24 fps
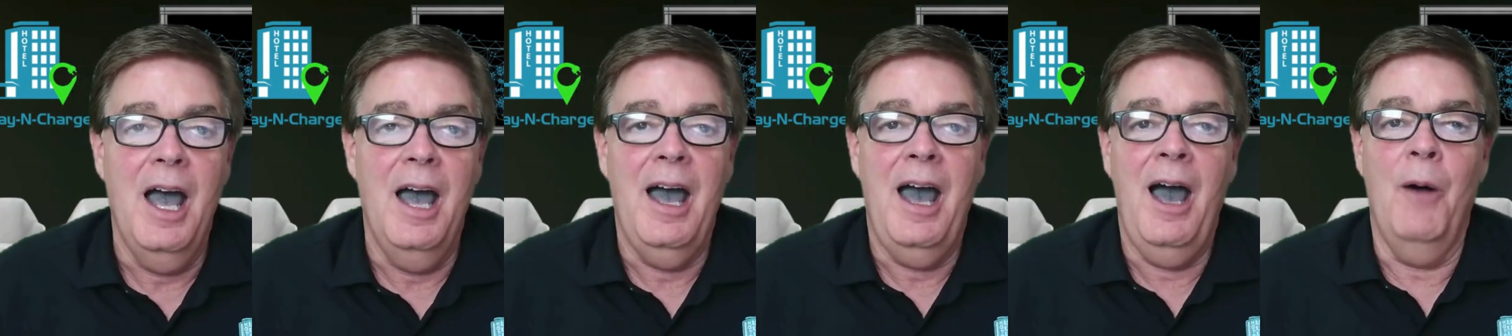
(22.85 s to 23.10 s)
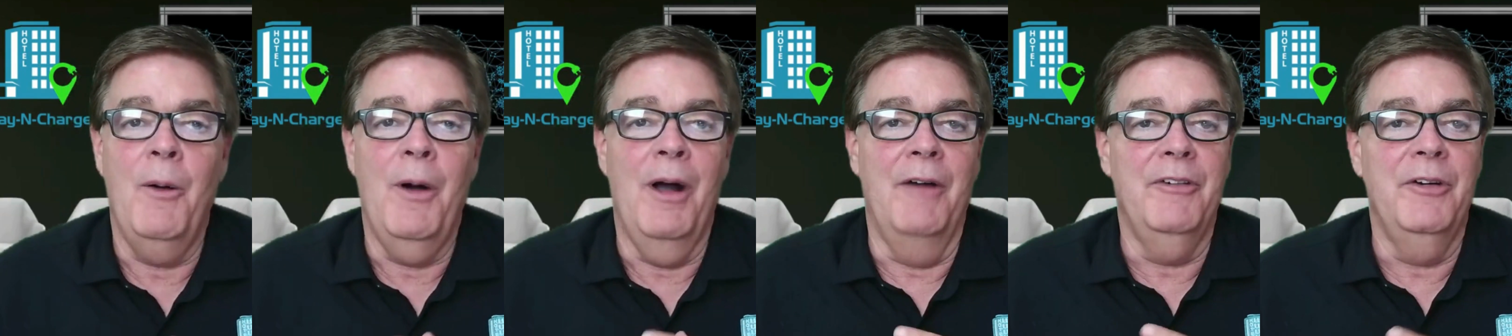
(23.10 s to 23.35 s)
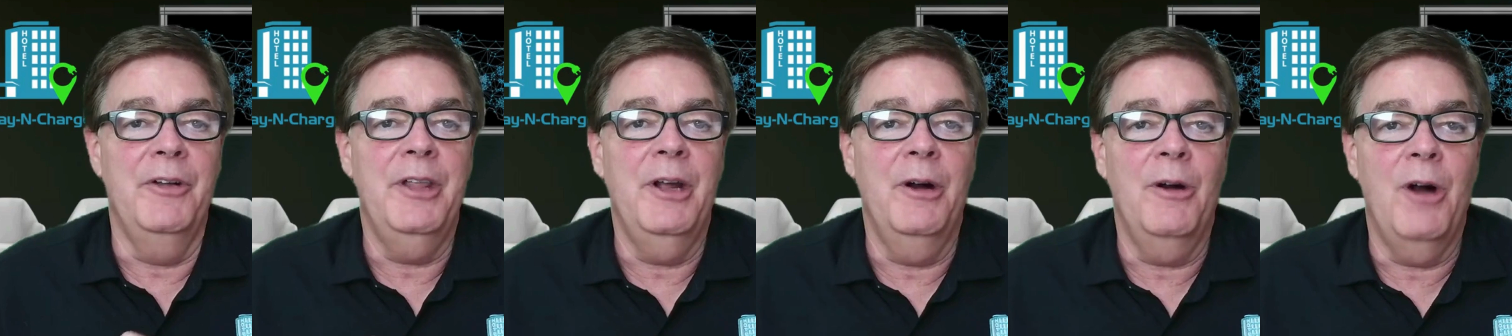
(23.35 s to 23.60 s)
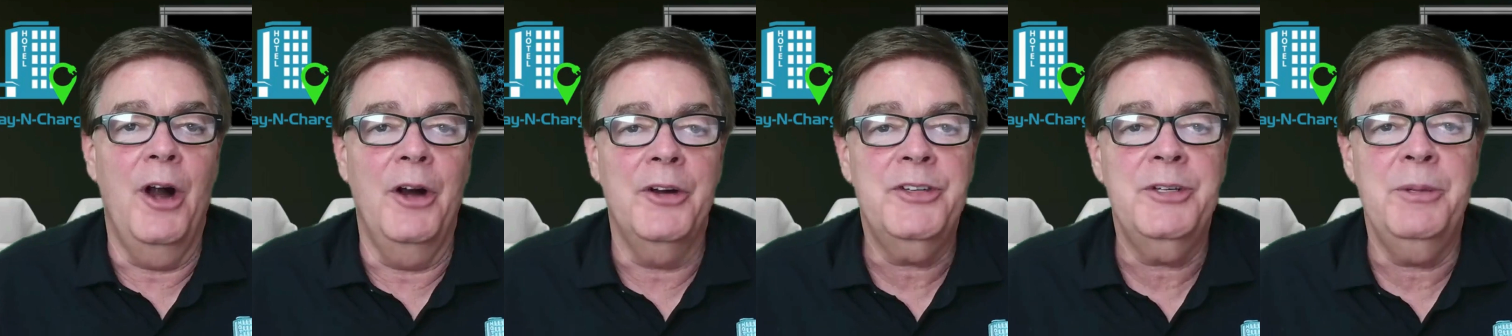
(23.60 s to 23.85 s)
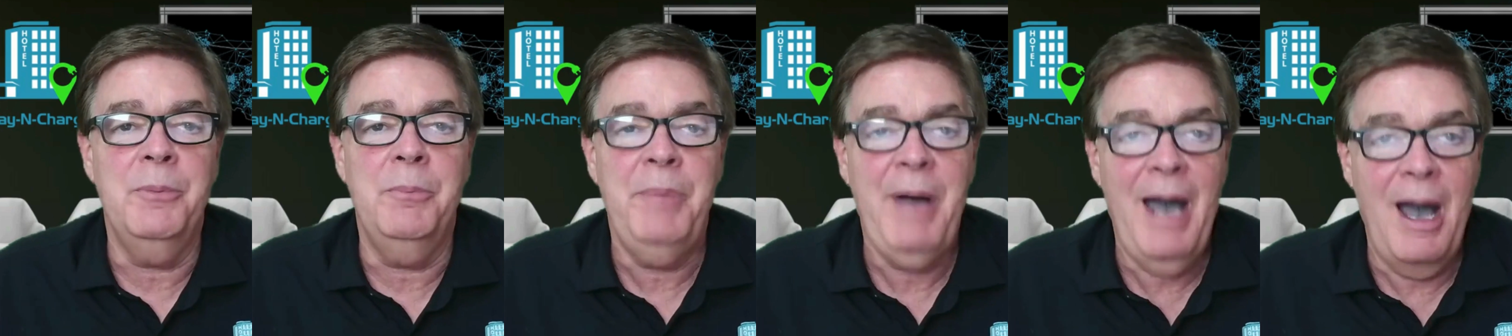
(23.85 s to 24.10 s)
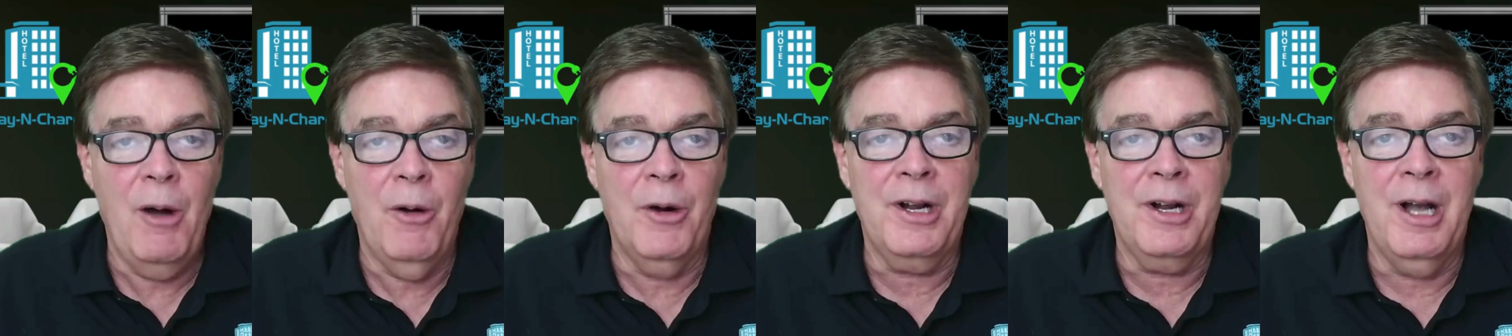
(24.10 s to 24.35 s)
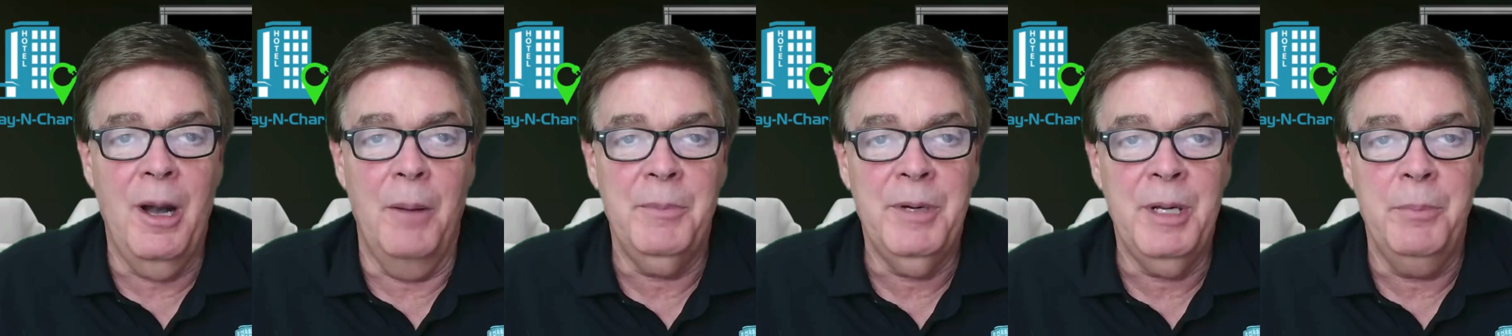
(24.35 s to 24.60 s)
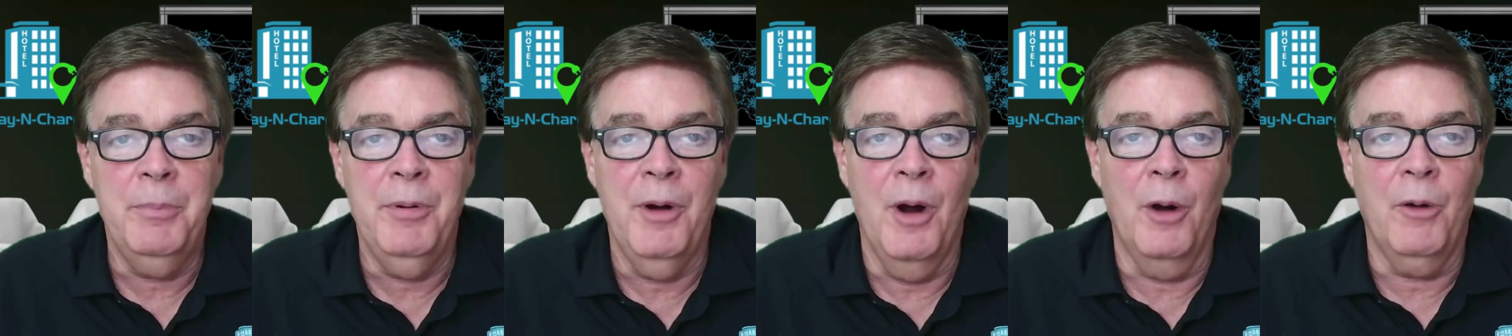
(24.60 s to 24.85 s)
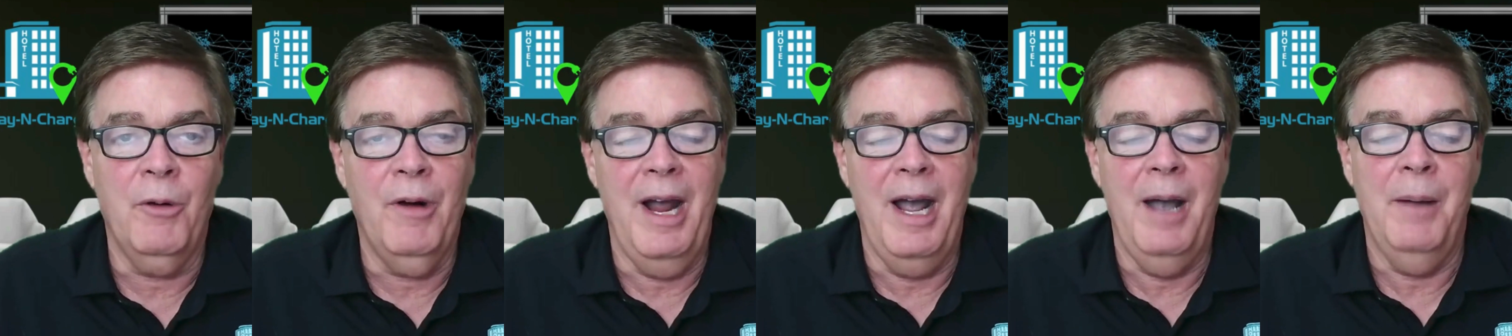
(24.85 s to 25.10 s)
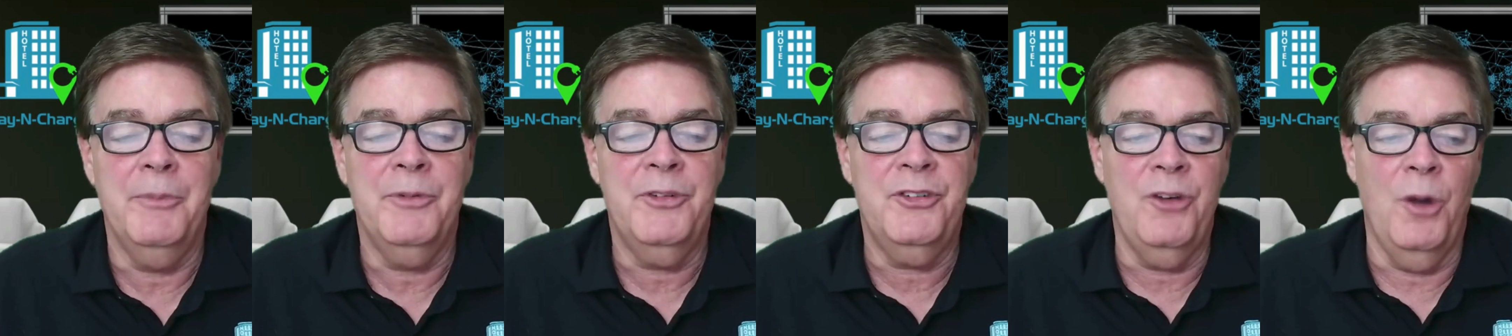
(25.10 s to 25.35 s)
However, there are some power company programs.